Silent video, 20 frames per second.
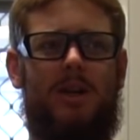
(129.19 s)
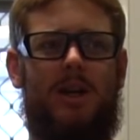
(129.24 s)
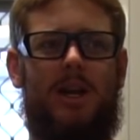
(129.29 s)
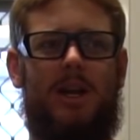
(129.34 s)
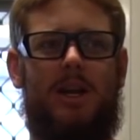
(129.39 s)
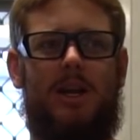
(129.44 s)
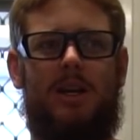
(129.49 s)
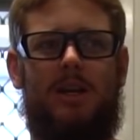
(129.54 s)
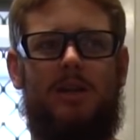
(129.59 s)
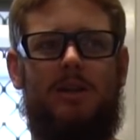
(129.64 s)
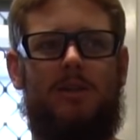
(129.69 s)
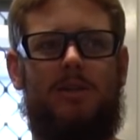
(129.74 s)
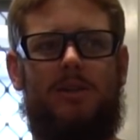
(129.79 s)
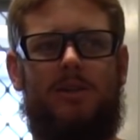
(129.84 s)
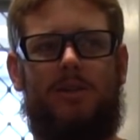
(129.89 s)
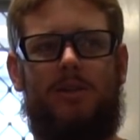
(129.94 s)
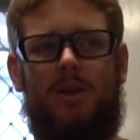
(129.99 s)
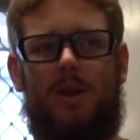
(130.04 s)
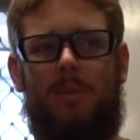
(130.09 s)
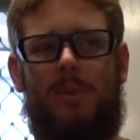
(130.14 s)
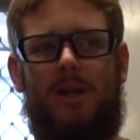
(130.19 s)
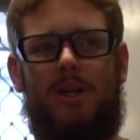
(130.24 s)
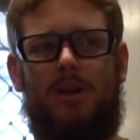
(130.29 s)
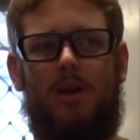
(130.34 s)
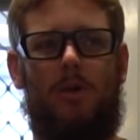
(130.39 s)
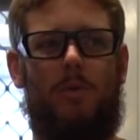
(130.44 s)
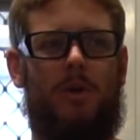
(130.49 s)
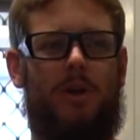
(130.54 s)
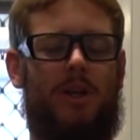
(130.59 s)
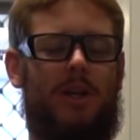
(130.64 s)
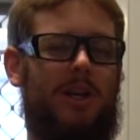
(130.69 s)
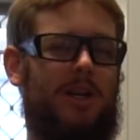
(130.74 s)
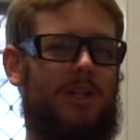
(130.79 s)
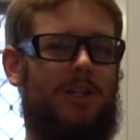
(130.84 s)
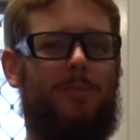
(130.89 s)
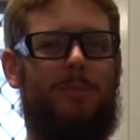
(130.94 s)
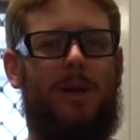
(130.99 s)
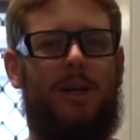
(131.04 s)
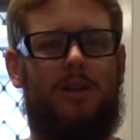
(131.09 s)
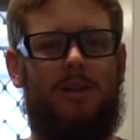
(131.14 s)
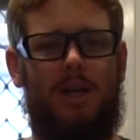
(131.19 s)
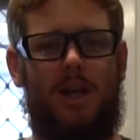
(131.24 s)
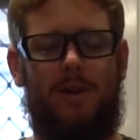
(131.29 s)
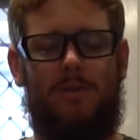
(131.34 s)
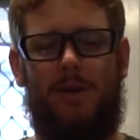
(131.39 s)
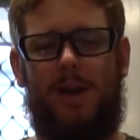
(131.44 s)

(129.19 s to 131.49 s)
And I mean, no one can expect that.